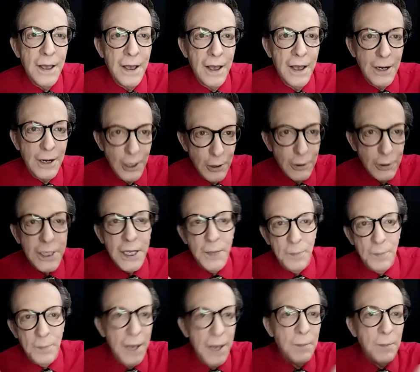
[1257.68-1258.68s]
Lucy
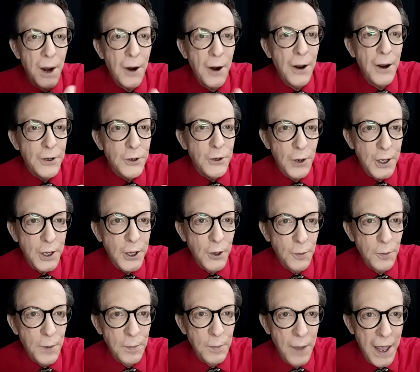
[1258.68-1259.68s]
being married to a
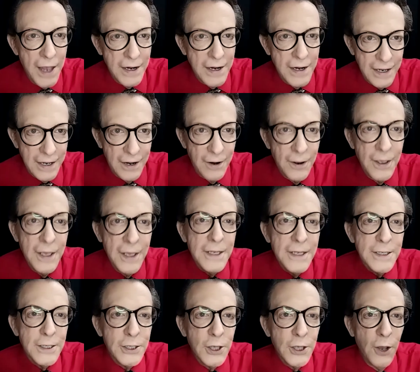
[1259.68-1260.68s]
Cuban band leader.
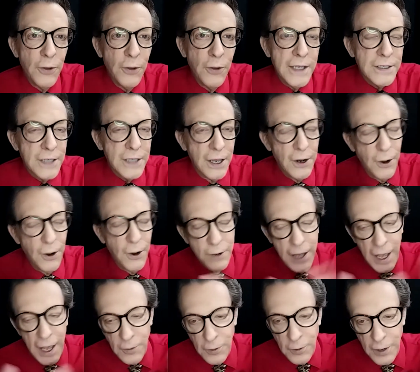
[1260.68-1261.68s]
So they said,
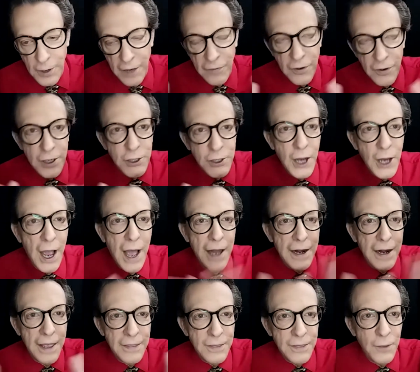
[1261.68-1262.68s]
okay, we'll give it a
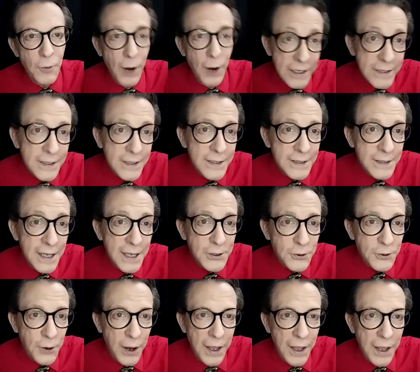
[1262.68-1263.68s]
shot. And the rest is
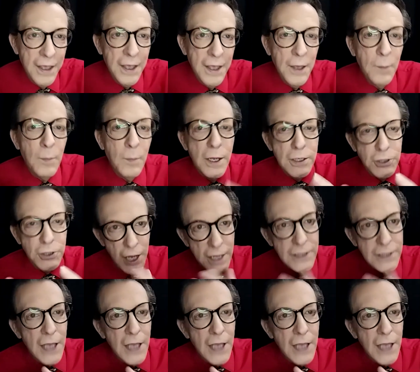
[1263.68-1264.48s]
history. But Jess